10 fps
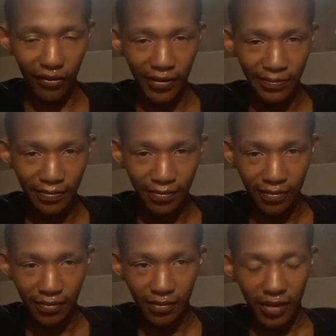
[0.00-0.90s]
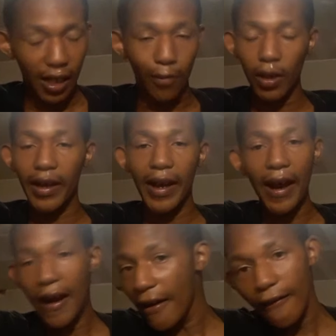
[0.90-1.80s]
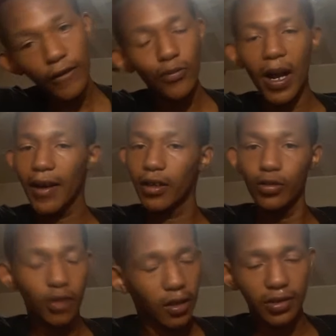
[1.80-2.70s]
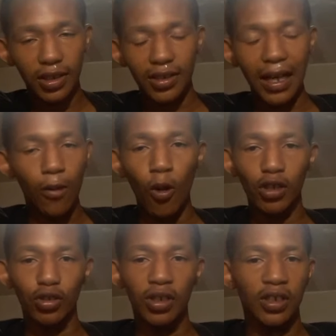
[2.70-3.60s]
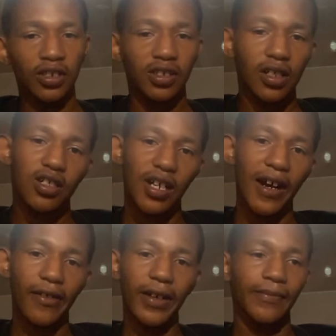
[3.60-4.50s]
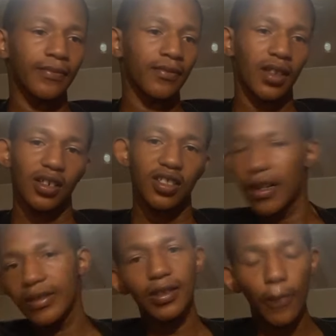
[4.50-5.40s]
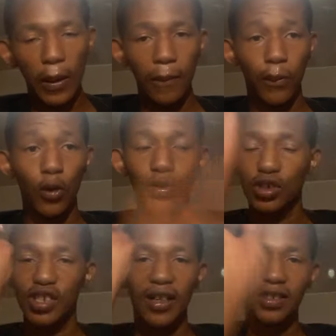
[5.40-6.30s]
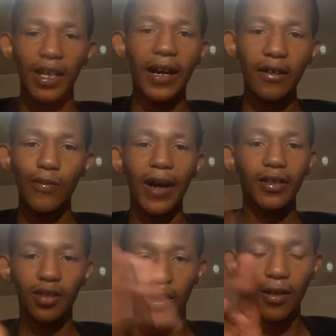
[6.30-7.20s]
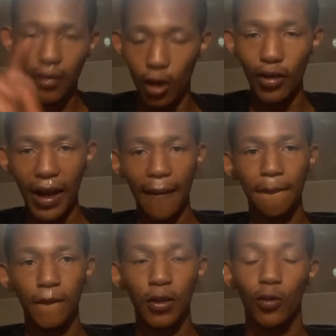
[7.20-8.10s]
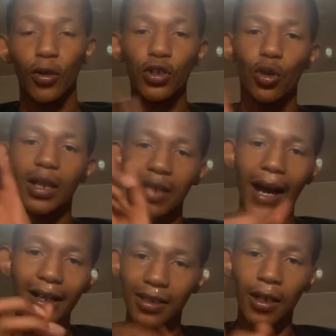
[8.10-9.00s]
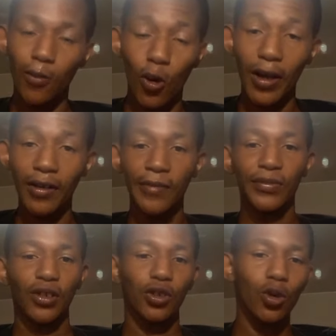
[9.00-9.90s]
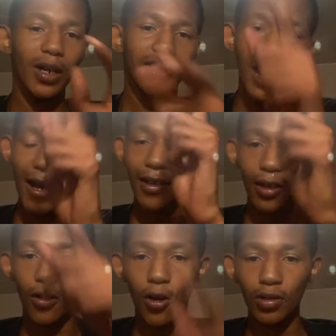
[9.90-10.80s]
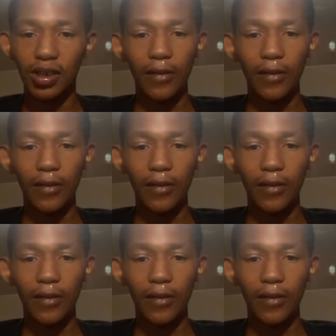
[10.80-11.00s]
And I'm letting everybody who knows this, I want you to share it. Share it to people. Share it to everybody so they know that. When you attack someone, you attack your own self. You don't care how many